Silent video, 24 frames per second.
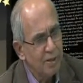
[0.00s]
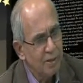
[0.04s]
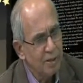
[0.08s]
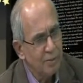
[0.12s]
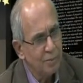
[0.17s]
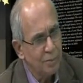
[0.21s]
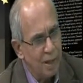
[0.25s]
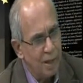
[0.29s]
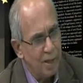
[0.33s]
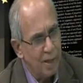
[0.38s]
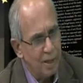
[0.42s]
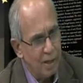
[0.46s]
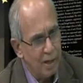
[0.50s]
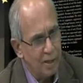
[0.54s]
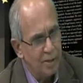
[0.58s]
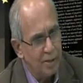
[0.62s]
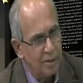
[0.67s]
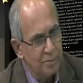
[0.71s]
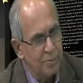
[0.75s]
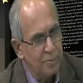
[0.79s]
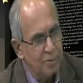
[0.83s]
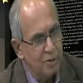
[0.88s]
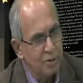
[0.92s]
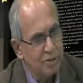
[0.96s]
in my
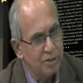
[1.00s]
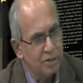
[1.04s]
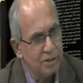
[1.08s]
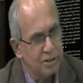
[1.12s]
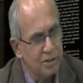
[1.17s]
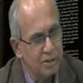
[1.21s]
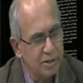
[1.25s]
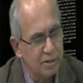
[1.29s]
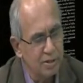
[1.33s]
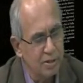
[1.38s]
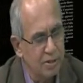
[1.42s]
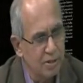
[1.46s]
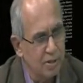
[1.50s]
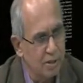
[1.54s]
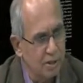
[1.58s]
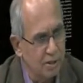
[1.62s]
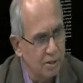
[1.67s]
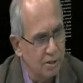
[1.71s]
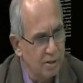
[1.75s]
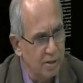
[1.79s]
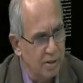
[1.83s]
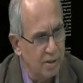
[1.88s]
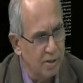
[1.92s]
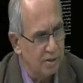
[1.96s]
other project, in
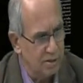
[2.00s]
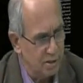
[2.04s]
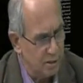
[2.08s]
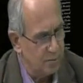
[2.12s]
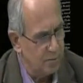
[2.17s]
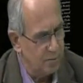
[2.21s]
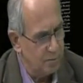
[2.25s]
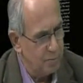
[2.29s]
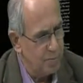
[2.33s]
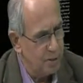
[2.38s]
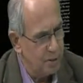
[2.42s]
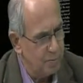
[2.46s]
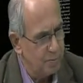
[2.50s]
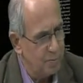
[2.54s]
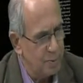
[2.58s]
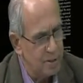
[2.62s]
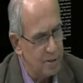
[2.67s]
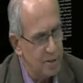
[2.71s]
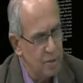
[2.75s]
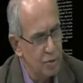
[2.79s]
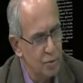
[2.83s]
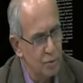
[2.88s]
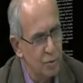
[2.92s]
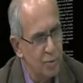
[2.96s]
there are many
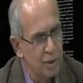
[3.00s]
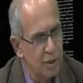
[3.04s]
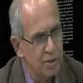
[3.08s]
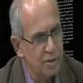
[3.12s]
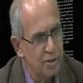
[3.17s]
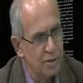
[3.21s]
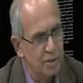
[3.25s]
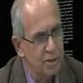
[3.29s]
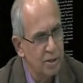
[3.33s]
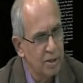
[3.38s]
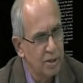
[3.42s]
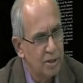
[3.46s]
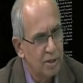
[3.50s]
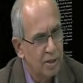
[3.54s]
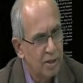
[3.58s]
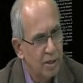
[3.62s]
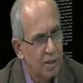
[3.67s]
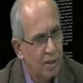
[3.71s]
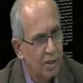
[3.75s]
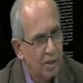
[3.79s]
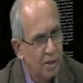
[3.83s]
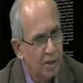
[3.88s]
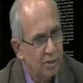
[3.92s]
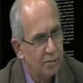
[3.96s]
places we mentioned.
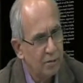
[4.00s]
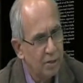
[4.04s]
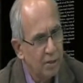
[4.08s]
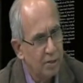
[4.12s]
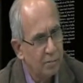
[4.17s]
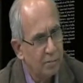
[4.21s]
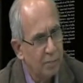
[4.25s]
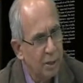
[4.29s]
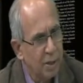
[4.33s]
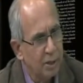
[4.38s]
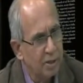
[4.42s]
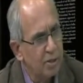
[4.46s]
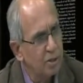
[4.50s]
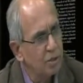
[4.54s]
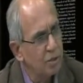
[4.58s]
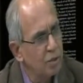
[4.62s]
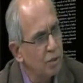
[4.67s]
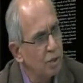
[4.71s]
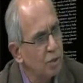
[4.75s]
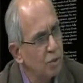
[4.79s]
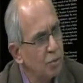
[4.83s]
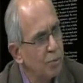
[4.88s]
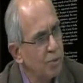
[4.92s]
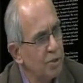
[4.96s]
Even in Partition
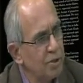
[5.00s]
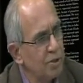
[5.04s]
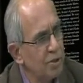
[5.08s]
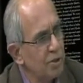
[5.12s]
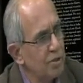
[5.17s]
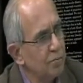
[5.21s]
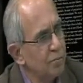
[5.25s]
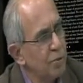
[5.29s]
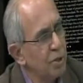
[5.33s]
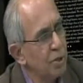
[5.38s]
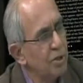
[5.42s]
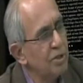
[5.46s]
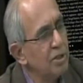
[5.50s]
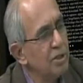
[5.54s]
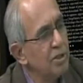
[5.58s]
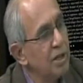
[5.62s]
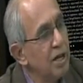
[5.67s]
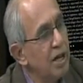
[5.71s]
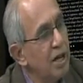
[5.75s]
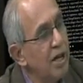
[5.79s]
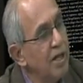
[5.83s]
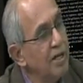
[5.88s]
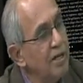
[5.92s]
Documentation Project, I